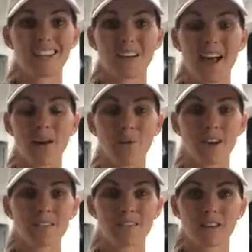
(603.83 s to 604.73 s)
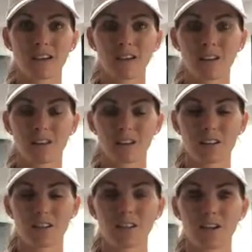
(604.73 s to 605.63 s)
and egg whites
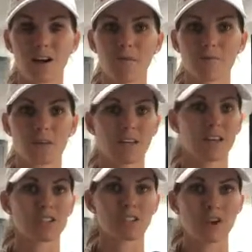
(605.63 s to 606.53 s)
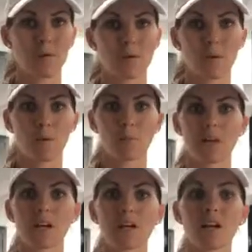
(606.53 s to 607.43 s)
cooked, so that they can just grab and go in the
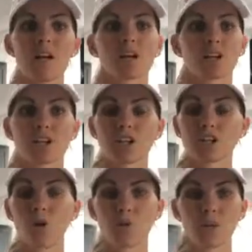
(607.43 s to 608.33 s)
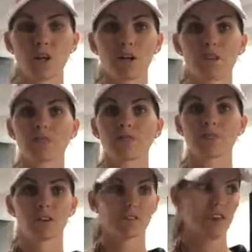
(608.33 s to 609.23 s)
morning. Cooking your oatmeal
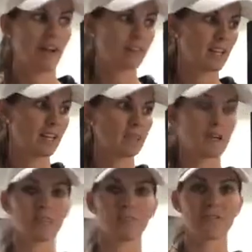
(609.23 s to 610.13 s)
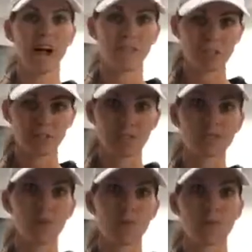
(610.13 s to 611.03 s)
for 5 days, making 5 servings
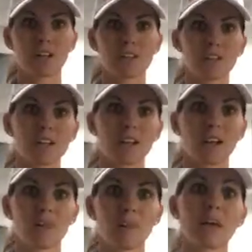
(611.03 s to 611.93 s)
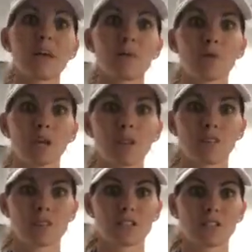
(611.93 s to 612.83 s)
of oatmeal on Sunday or Monday morning
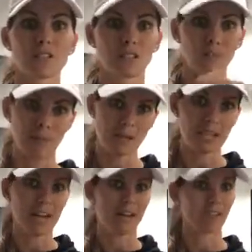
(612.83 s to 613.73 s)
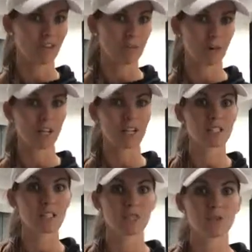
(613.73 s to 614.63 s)
versus making it every morning
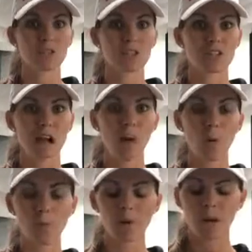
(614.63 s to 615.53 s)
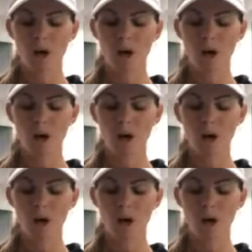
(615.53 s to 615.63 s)
is a huge help.